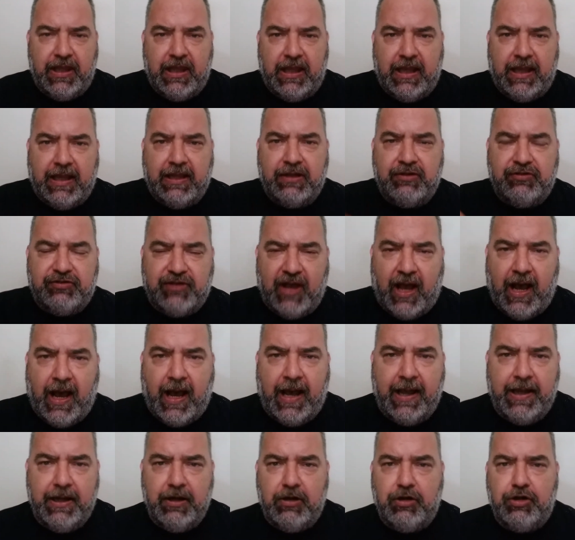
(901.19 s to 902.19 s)

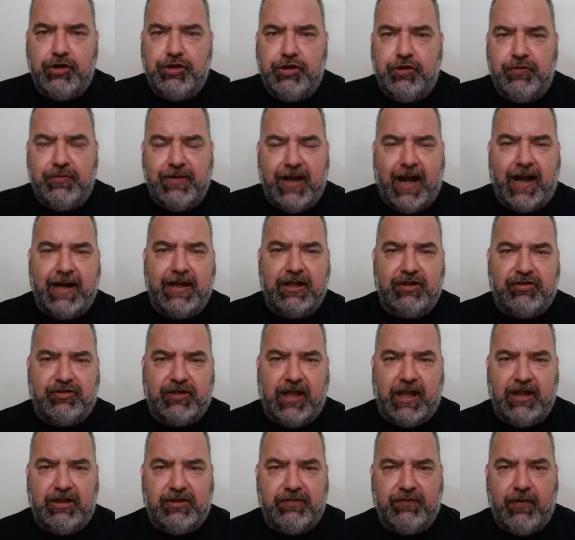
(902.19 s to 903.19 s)
entire United
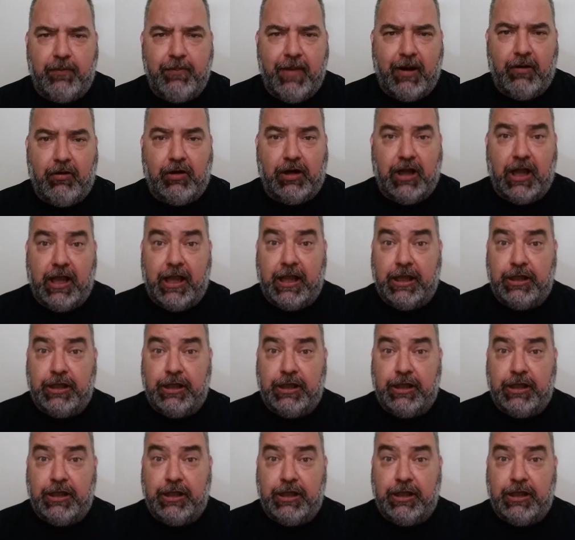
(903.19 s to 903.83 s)
States of America, and you